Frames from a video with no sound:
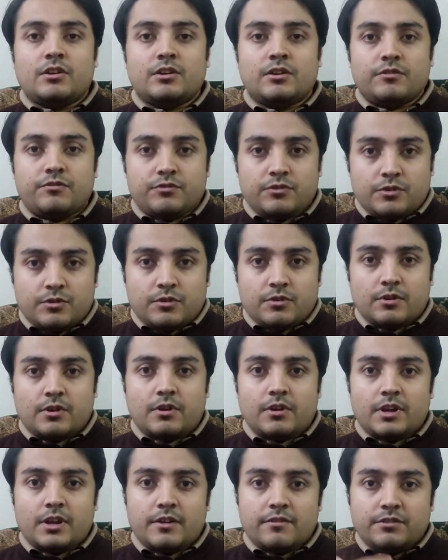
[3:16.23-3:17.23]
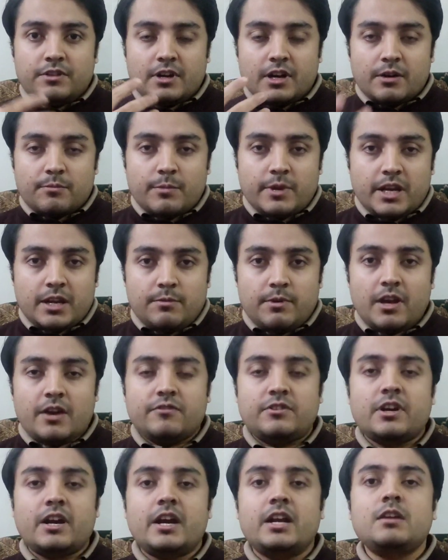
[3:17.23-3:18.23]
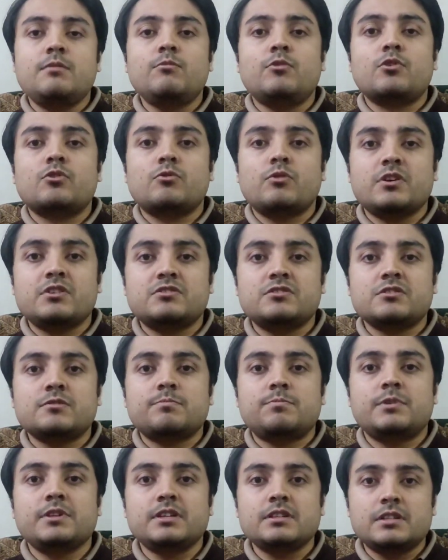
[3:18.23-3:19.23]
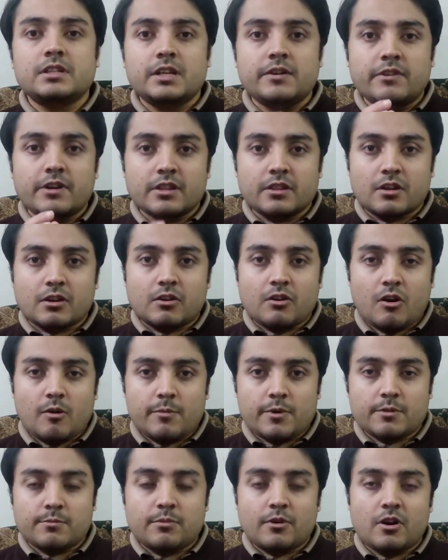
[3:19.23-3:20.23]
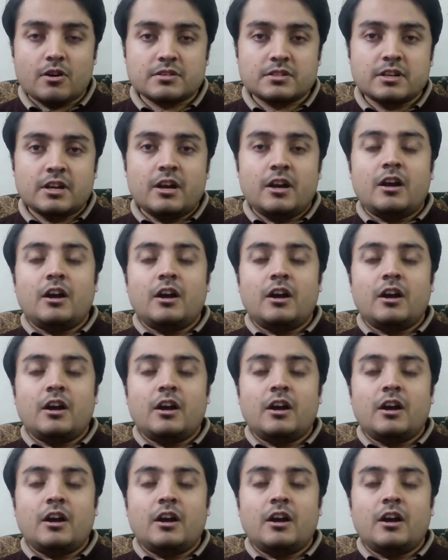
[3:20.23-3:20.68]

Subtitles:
If there are any more questions, please leave it in the comment box.